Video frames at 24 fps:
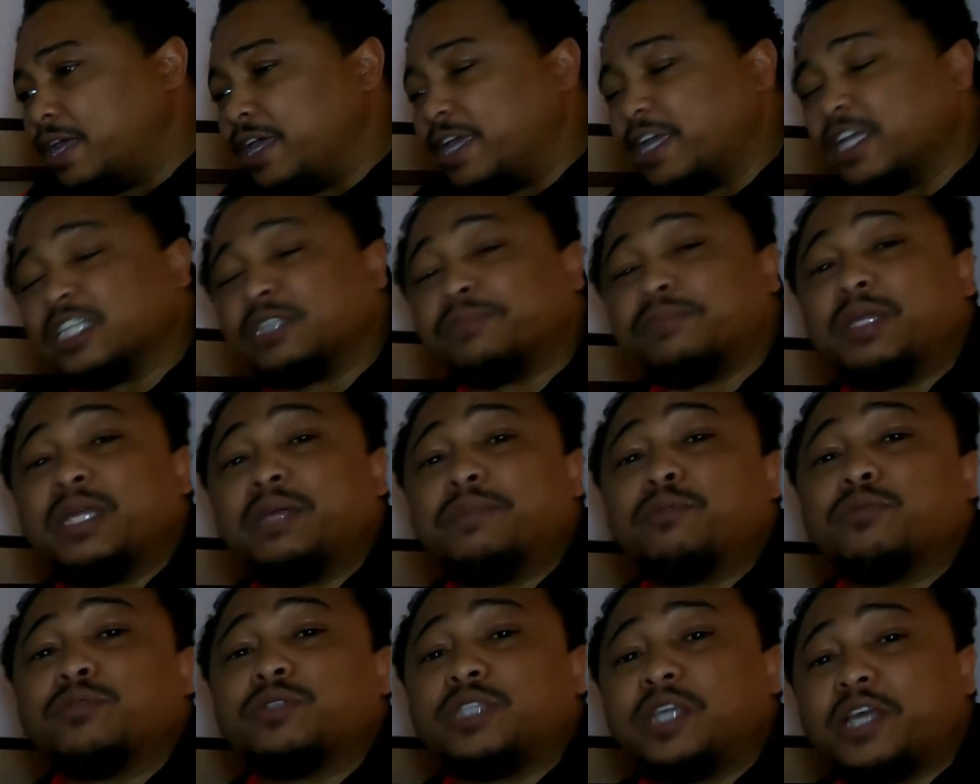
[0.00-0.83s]
is
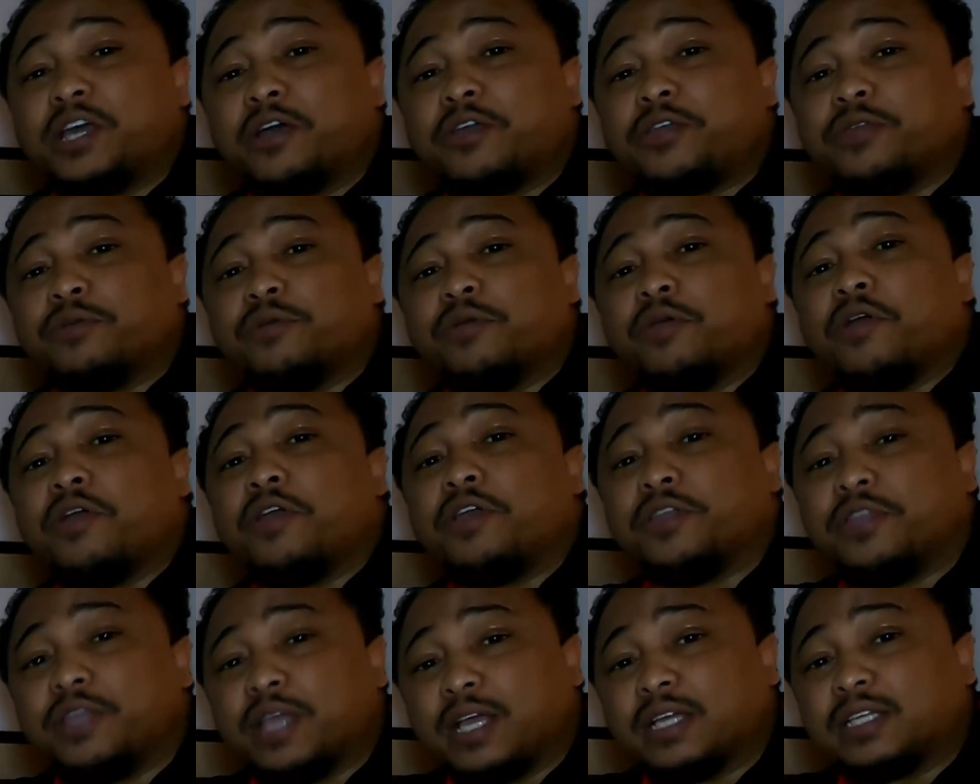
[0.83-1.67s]
people tell you,
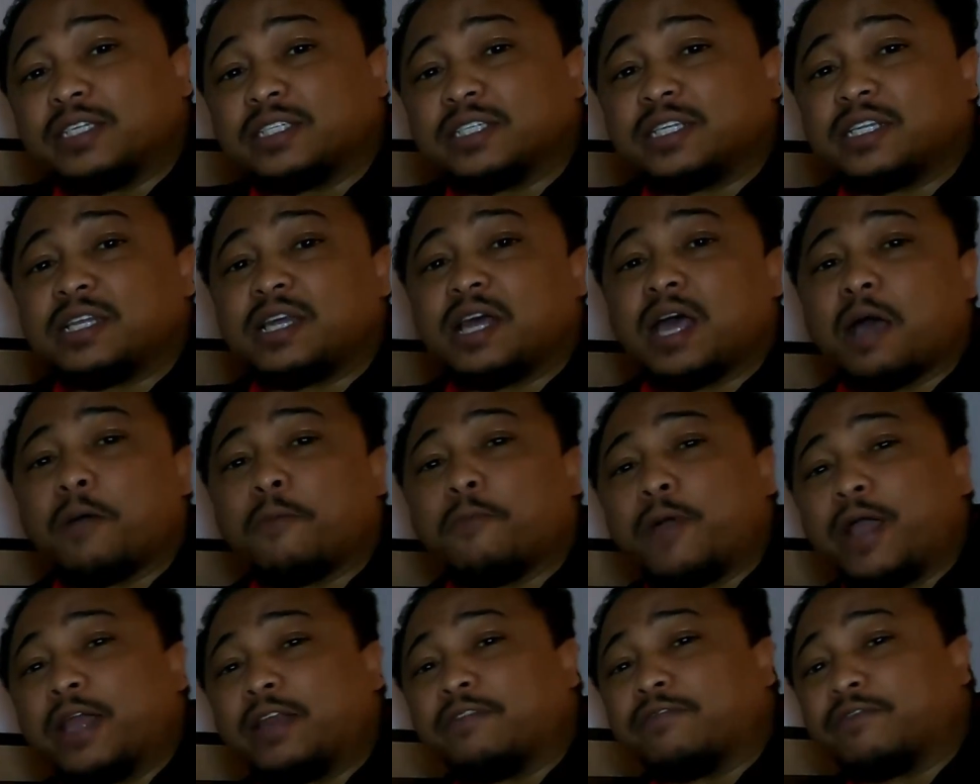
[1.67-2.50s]
yes, I'm
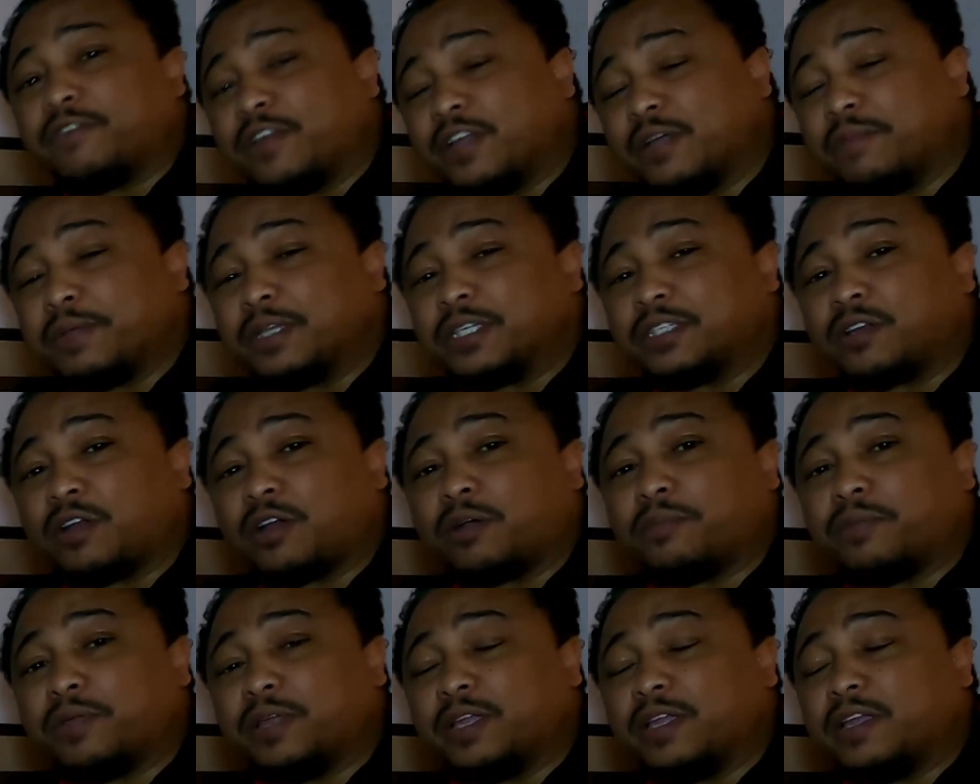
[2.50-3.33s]
waiting for
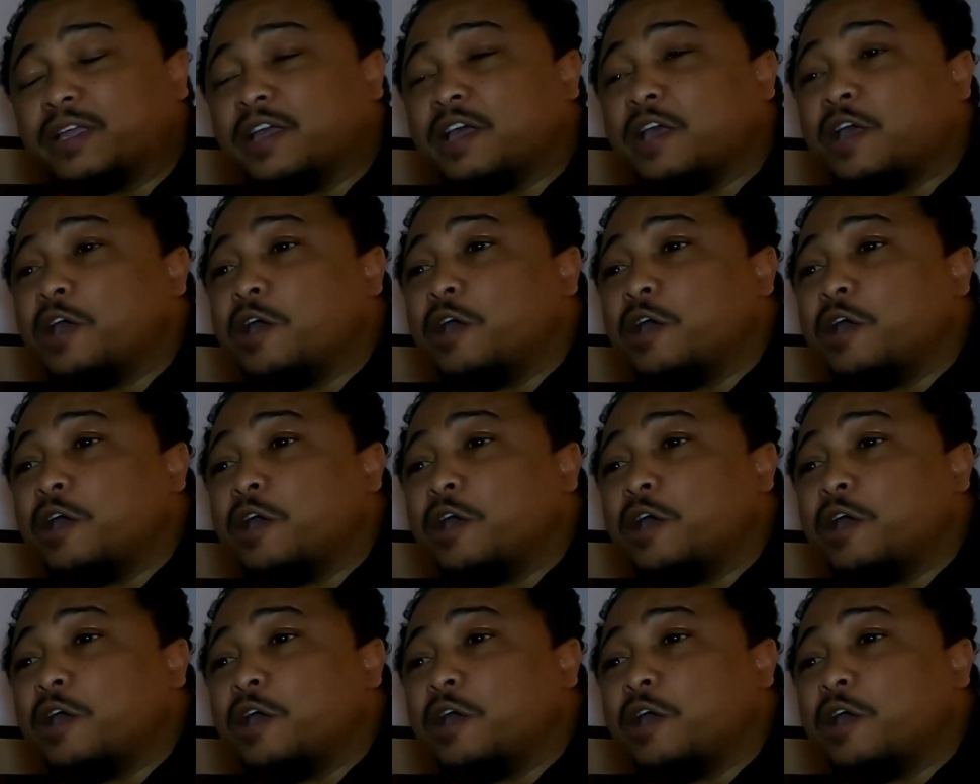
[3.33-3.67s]
MSRP.